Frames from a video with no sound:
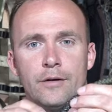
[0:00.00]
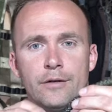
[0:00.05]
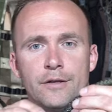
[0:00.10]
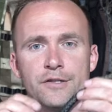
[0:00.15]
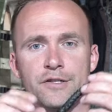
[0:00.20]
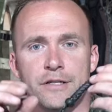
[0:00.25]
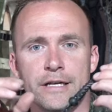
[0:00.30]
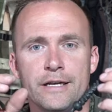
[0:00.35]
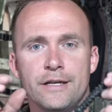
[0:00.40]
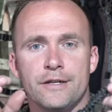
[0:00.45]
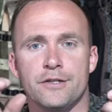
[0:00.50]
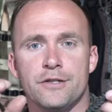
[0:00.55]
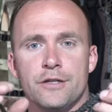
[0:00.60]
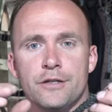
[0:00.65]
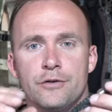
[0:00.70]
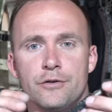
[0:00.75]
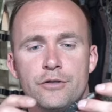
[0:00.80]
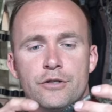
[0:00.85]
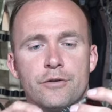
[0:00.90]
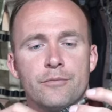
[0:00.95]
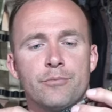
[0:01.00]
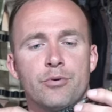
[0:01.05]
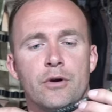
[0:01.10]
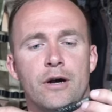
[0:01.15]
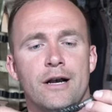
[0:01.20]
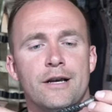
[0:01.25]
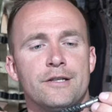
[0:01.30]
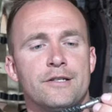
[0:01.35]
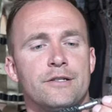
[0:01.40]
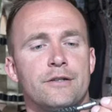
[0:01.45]
The snake ascender is
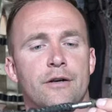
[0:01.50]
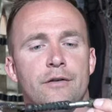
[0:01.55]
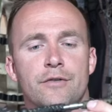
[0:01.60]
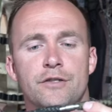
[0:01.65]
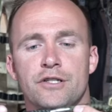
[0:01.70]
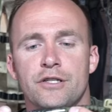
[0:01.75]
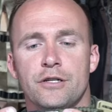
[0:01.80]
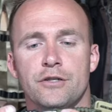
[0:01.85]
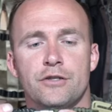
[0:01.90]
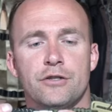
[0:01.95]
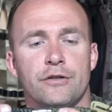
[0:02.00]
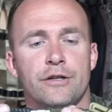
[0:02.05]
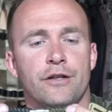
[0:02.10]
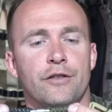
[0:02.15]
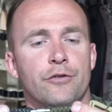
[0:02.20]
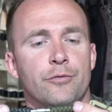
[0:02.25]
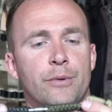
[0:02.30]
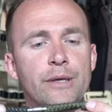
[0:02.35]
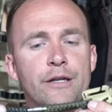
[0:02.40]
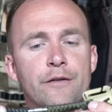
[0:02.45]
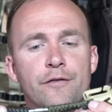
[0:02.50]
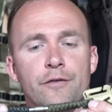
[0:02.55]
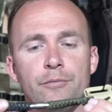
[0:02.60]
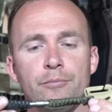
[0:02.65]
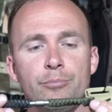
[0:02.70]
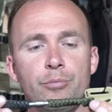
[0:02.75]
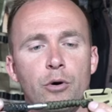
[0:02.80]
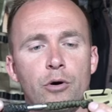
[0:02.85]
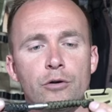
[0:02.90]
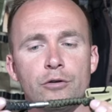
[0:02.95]
comprised of essentially three
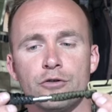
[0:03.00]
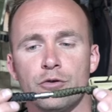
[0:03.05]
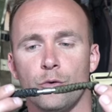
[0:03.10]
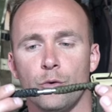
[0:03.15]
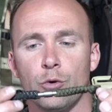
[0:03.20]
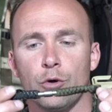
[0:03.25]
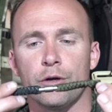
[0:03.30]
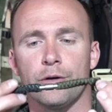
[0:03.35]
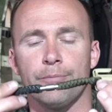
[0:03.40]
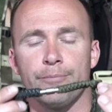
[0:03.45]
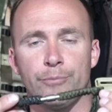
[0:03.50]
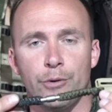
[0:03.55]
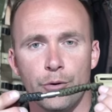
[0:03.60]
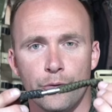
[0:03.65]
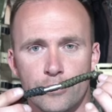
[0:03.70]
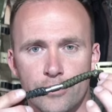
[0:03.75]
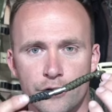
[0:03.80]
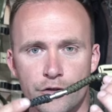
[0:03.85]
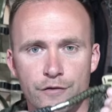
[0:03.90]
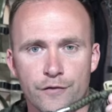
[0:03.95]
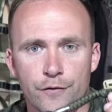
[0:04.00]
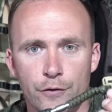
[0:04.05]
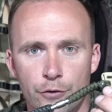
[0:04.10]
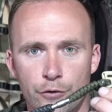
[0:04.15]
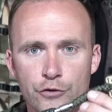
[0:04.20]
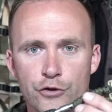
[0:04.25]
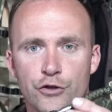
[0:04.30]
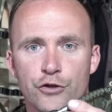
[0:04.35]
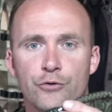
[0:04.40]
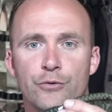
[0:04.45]
different parts or components.
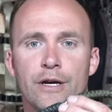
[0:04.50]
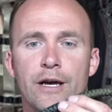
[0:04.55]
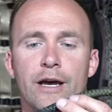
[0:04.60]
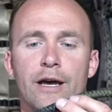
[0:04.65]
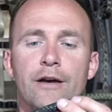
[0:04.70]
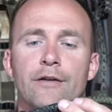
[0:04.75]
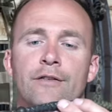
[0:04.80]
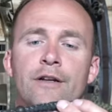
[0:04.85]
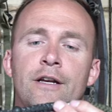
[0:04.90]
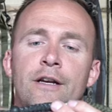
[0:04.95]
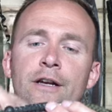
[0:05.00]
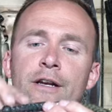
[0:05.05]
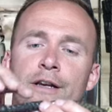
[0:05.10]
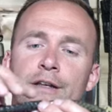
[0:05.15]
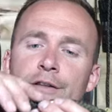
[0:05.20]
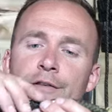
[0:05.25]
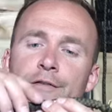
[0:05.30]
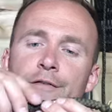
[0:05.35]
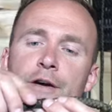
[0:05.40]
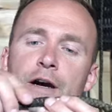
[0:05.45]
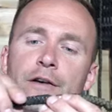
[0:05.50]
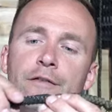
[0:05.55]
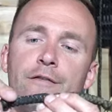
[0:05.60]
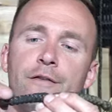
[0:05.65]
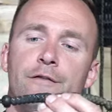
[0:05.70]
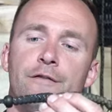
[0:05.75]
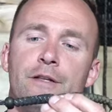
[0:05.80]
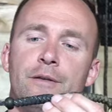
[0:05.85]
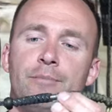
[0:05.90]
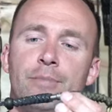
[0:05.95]
First, you have the
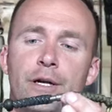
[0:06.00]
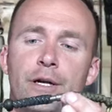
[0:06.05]
550